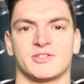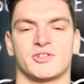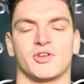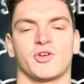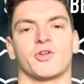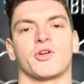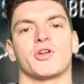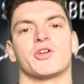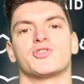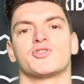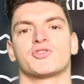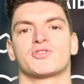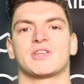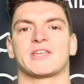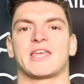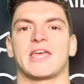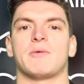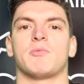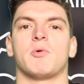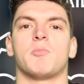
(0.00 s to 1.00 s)
So you're going to adjust
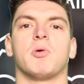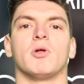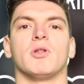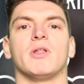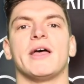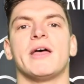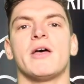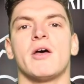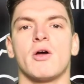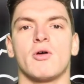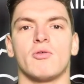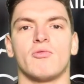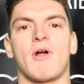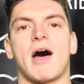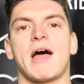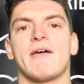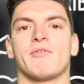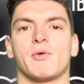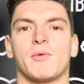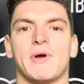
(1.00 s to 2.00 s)
the cable pulley
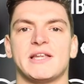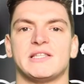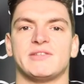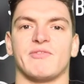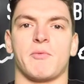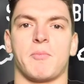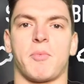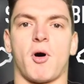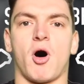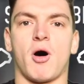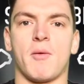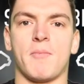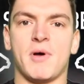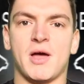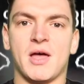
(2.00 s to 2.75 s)
right the way to the bottom.